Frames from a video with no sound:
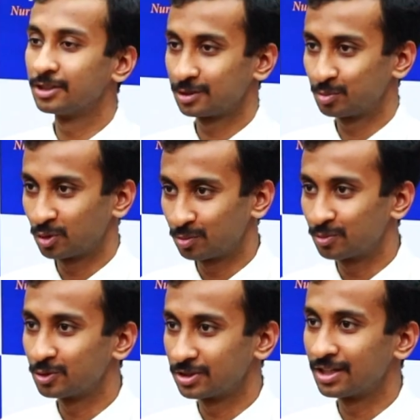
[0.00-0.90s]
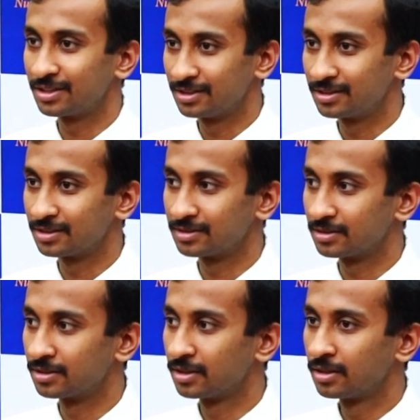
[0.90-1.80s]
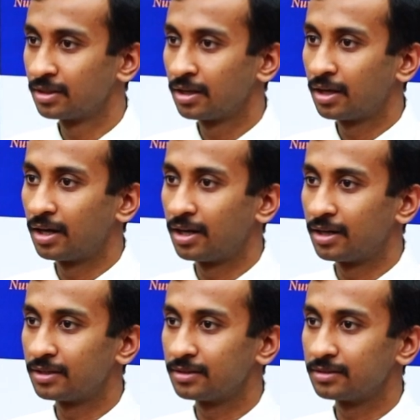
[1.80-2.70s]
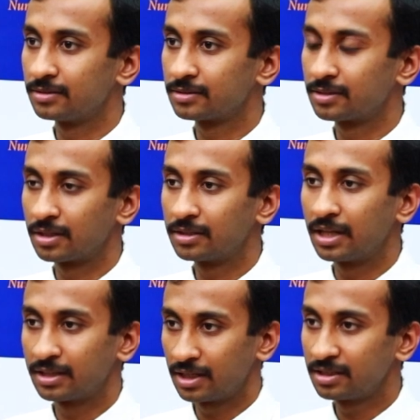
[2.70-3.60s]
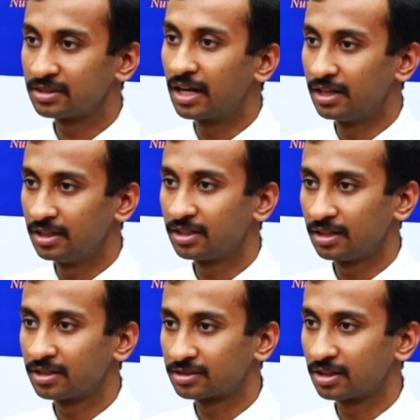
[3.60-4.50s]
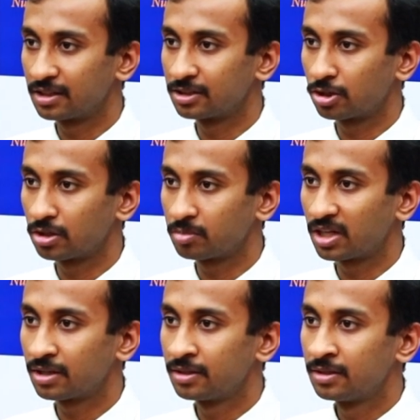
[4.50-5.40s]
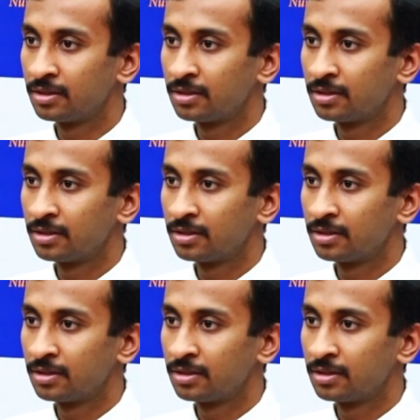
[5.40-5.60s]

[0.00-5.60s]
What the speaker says: Hizbul Mujahideen, yes, sir. And sir, then there is LET Lashkar-e-Taiba.